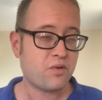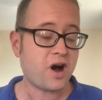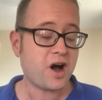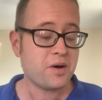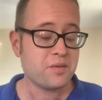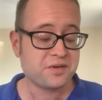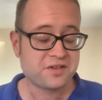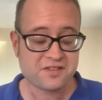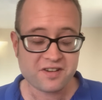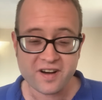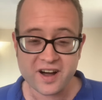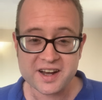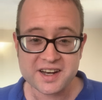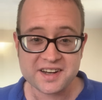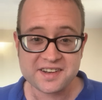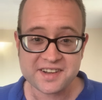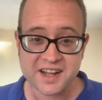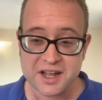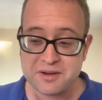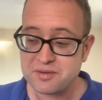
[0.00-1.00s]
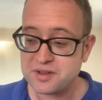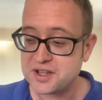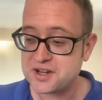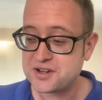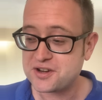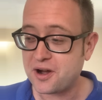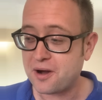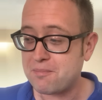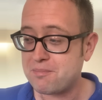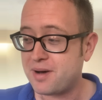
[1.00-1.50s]
I was trying to say with the
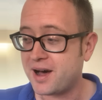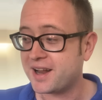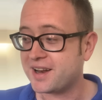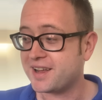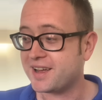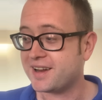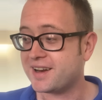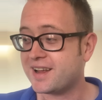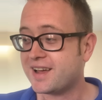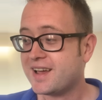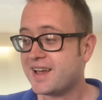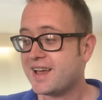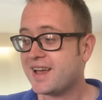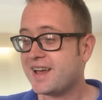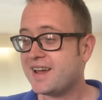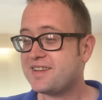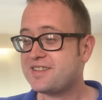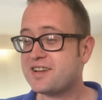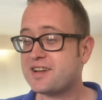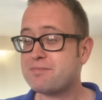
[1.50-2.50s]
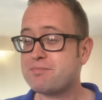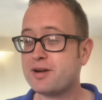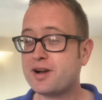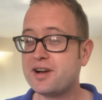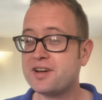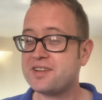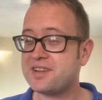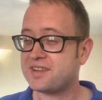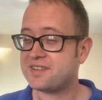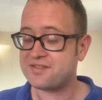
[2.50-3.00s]
shot punting, it's just
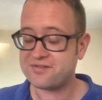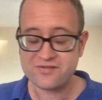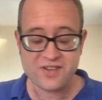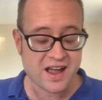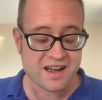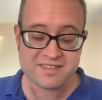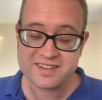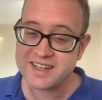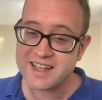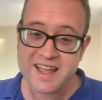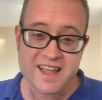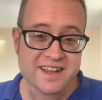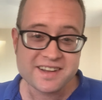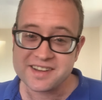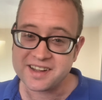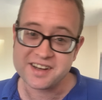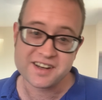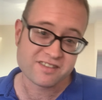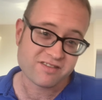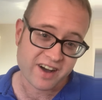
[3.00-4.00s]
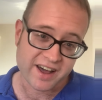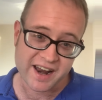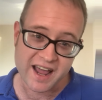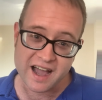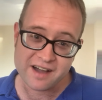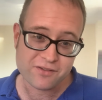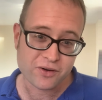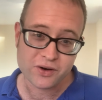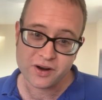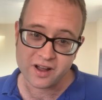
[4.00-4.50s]
because it's very easy to run
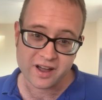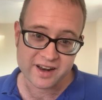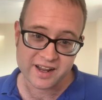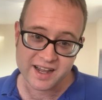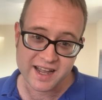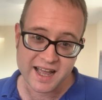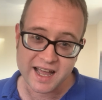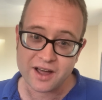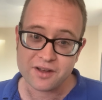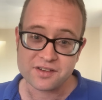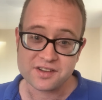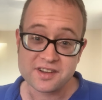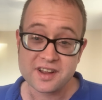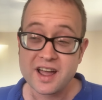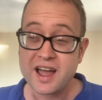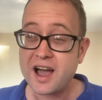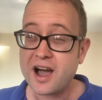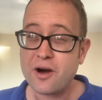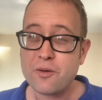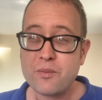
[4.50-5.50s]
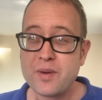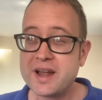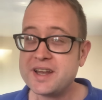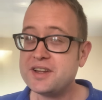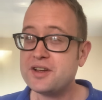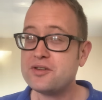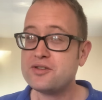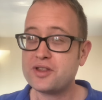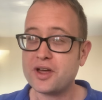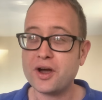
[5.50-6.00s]
out of online accounts. And when
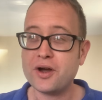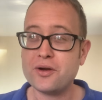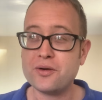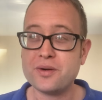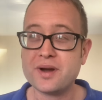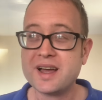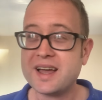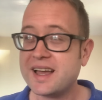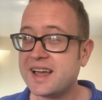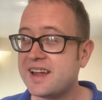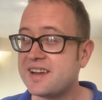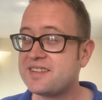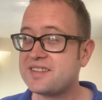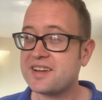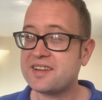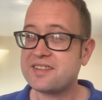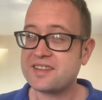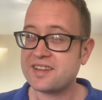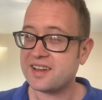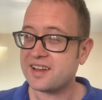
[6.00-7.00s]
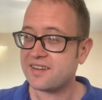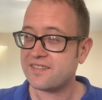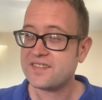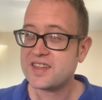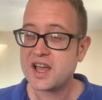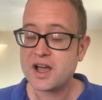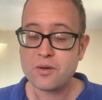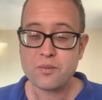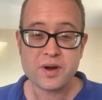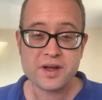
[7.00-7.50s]
you do, it's just...
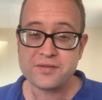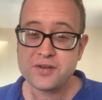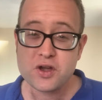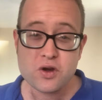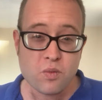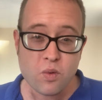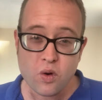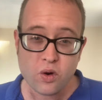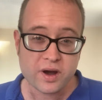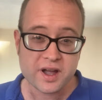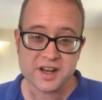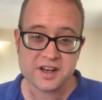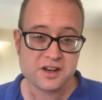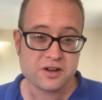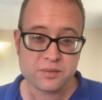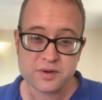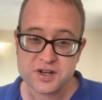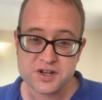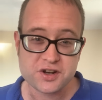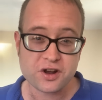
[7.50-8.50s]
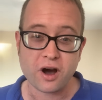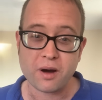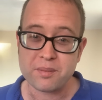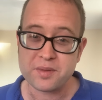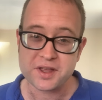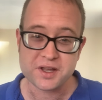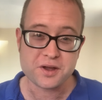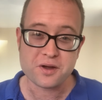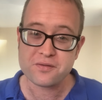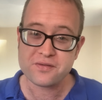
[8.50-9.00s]
Well, if you walk into a shop
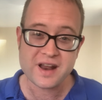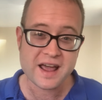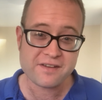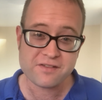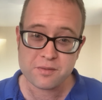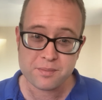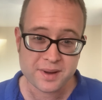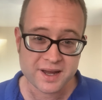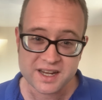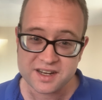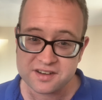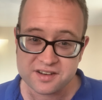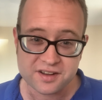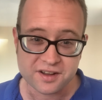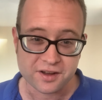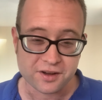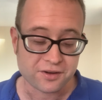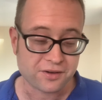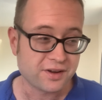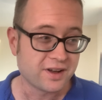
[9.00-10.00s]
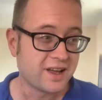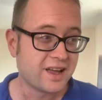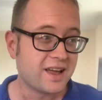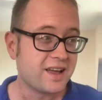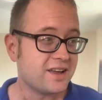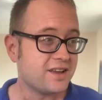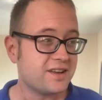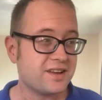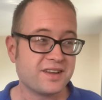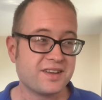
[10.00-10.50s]
that you've never been to,
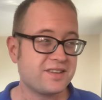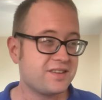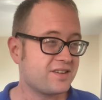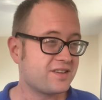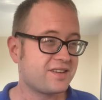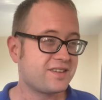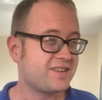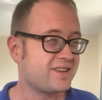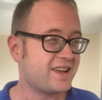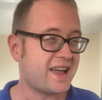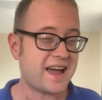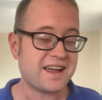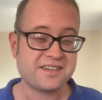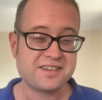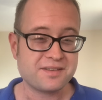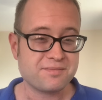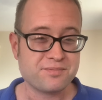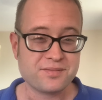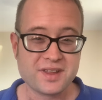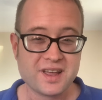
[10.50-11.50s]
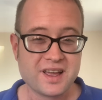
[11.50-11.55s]
it's